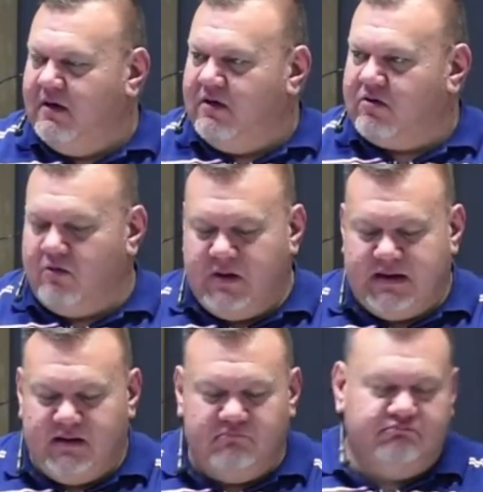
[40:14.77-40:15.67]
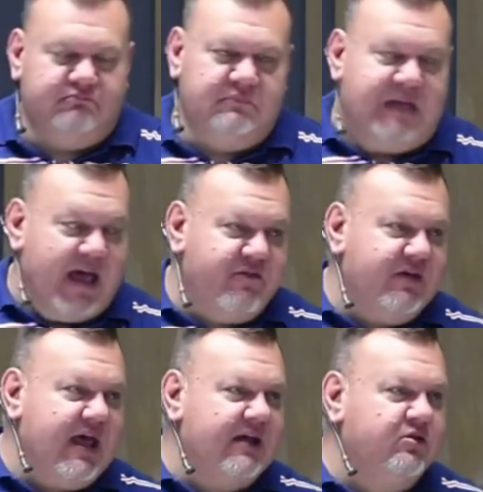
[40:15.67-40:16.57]
So when
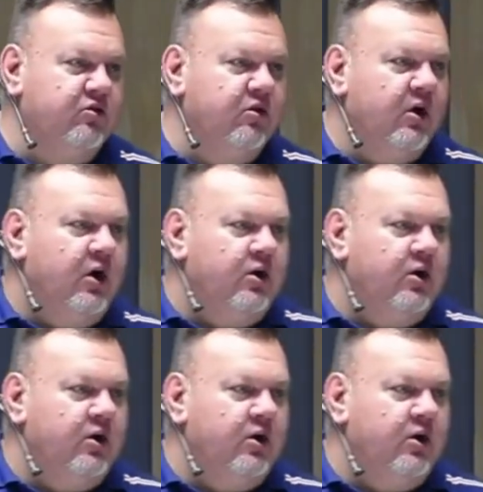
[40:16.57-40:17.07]
David had to,